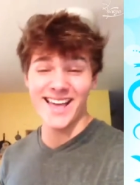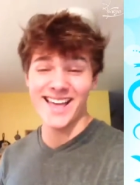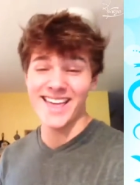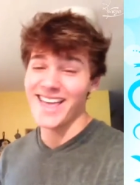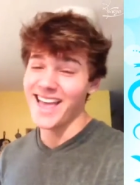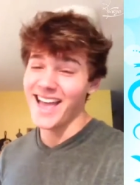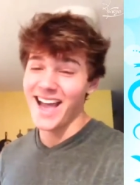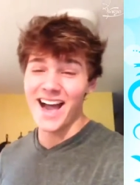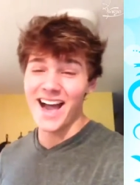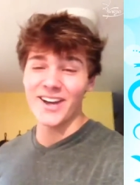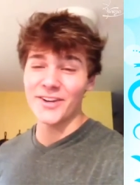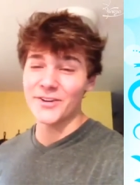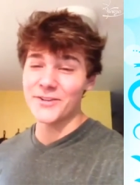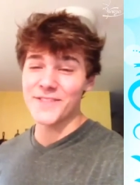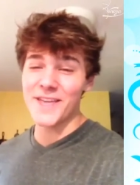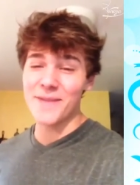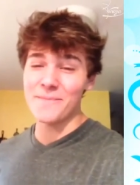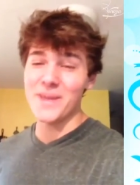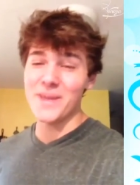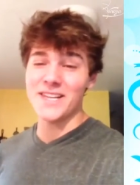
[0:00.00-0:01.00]
I don't know what
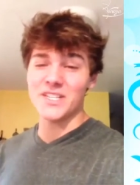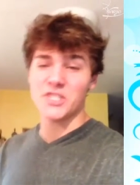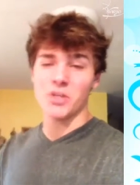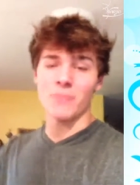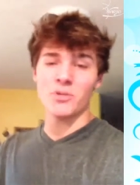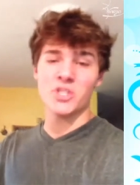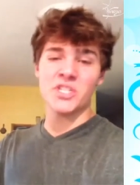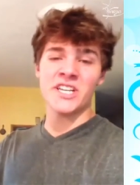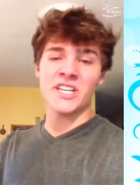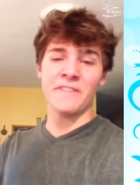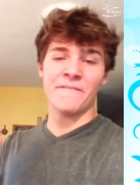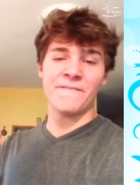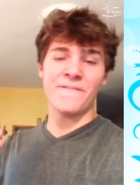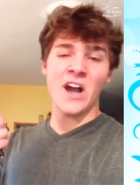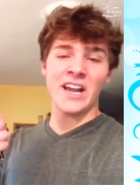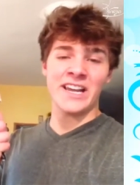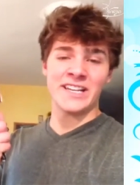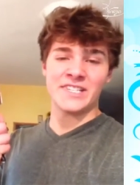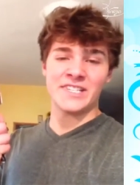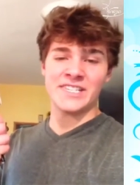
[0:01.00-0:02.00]
that means, so I'm just gonna
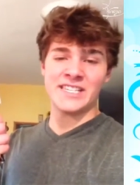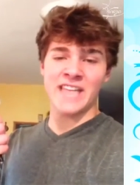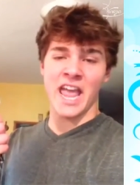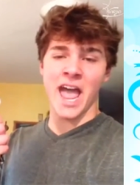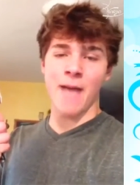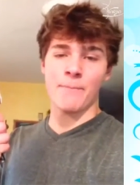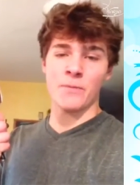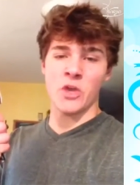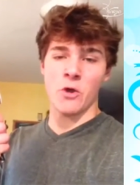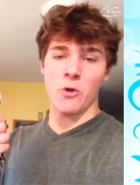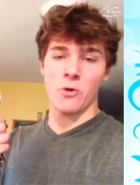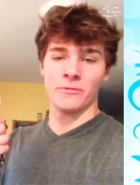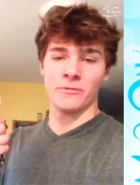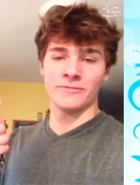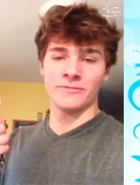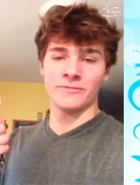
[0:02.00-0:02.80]
fucking stab you.